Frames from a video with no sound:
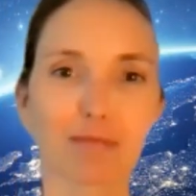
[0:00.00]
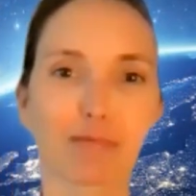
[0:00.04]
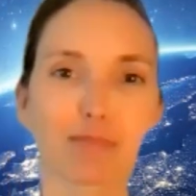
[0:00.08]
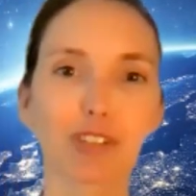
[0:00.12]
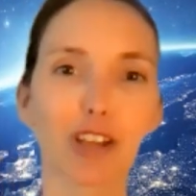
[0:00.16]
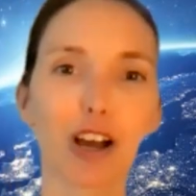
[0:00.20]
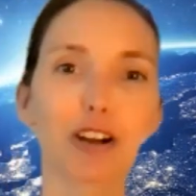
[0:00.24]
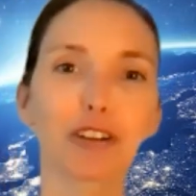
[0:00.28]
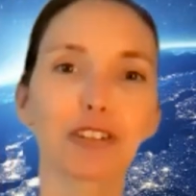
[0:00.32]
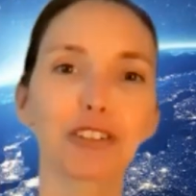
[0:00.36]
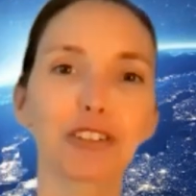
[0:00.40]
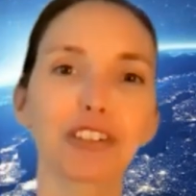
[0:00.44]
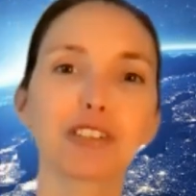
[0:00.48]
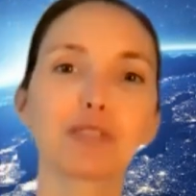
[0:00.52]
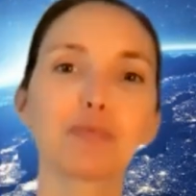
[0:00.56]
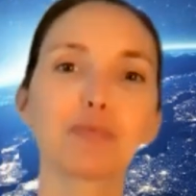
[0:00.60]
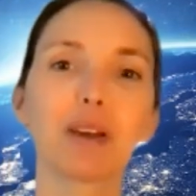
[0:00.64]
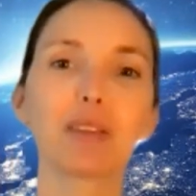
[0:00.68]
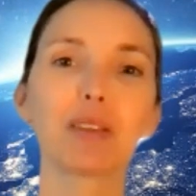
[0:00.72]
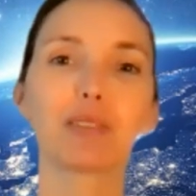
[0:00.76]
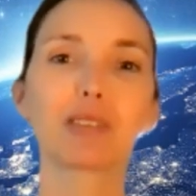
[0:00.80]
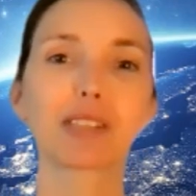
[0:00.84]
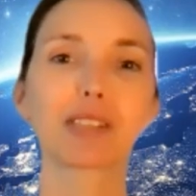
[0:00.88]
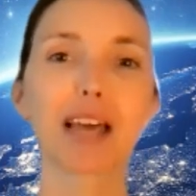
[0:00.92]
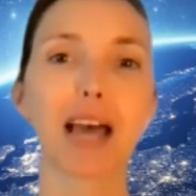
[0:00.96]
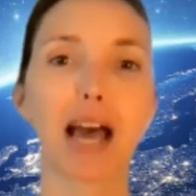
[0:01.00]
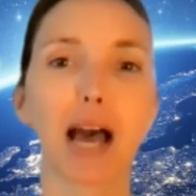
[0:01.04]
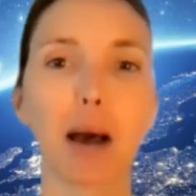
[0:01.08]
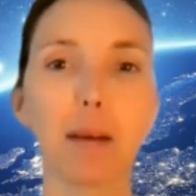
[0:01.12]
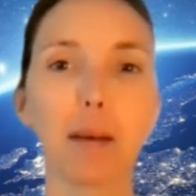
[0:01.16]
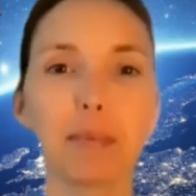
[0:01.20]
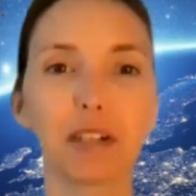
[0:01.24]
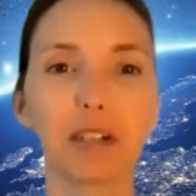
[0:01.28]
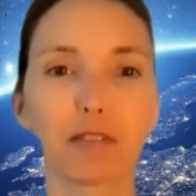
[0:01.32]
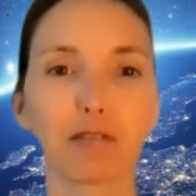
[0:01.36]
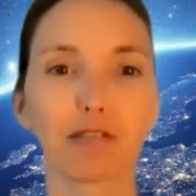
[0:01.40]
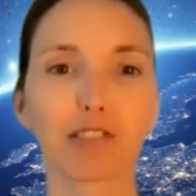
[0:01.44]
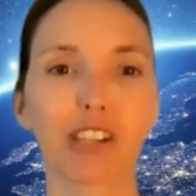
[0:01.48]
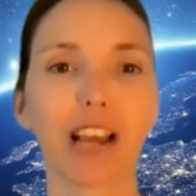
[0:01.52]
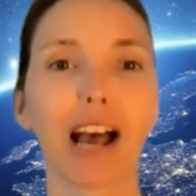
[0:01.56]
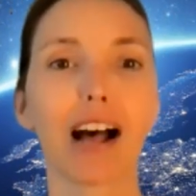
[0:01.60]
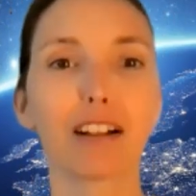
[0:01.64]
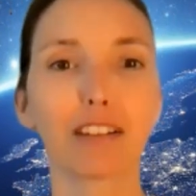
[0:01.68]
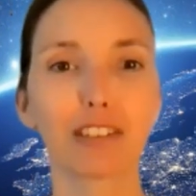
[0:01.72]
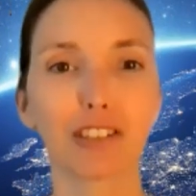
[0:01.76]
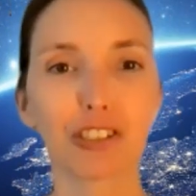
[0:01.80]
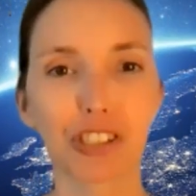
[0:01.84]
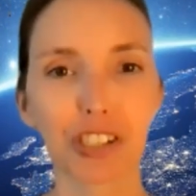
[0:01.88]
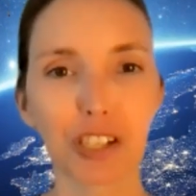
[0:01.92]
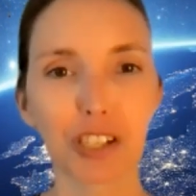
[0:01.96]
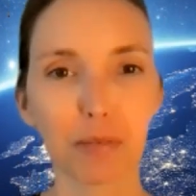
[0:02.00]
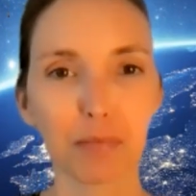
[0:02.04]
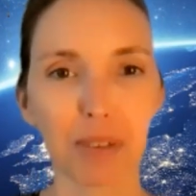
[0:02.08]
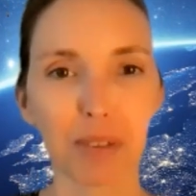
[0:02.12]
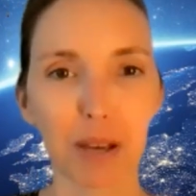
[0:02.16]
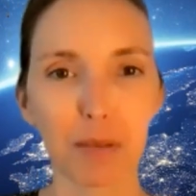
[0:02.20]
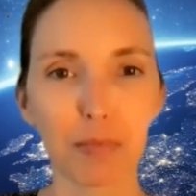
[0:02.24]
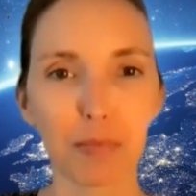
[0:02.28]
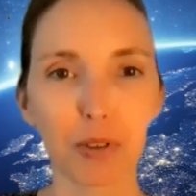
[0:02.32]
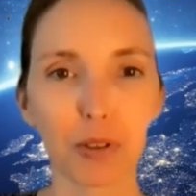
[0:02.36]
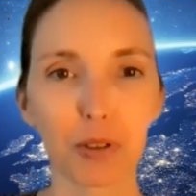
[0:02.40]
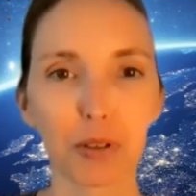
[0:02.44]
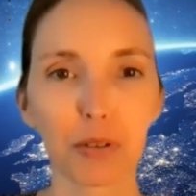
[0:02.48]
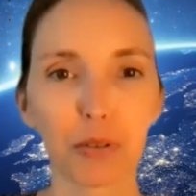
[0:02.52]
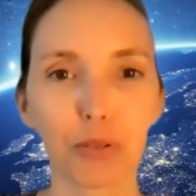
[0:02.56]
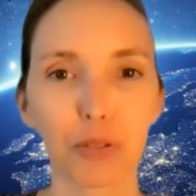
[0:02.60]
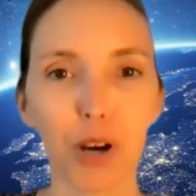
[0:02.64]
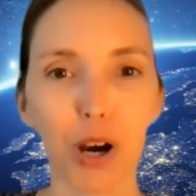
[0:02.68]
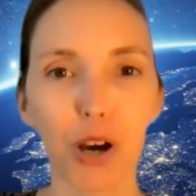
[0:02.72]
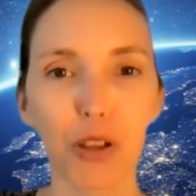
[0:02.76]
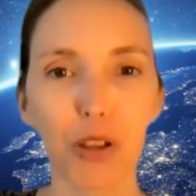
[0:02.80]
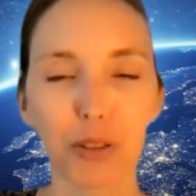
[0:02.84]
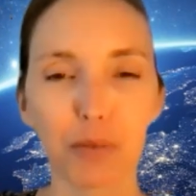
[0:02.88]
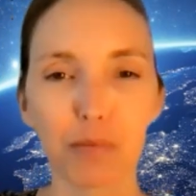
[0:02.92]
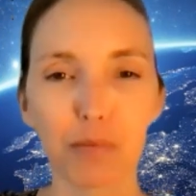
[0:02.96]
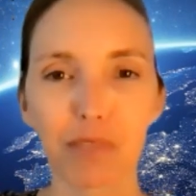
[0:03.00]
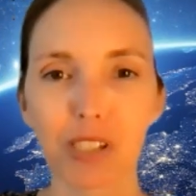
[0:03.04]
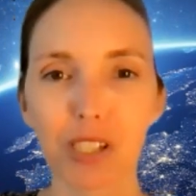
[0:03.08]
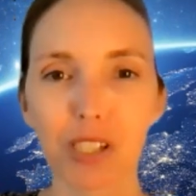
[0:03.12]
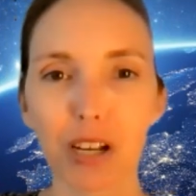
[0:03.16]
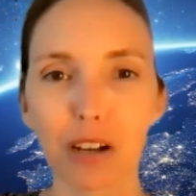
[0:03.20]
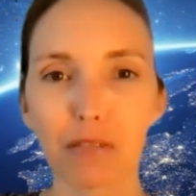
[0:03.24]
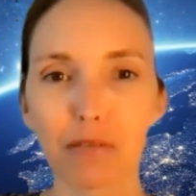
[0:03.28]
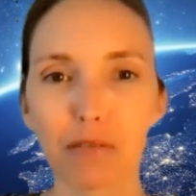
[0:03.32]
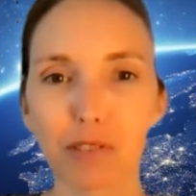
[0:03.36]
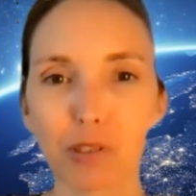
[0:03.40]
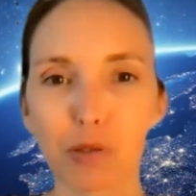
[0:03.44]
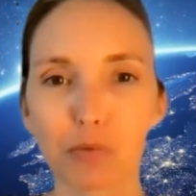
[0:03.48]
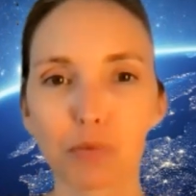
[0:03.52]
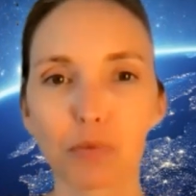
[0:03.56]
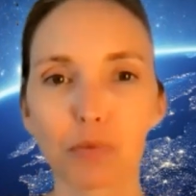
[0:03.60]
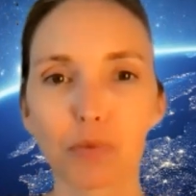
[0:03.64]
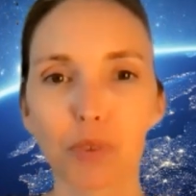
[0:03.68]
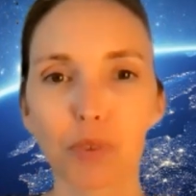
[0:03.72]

Socrates made this habit of challenging people who thought themselves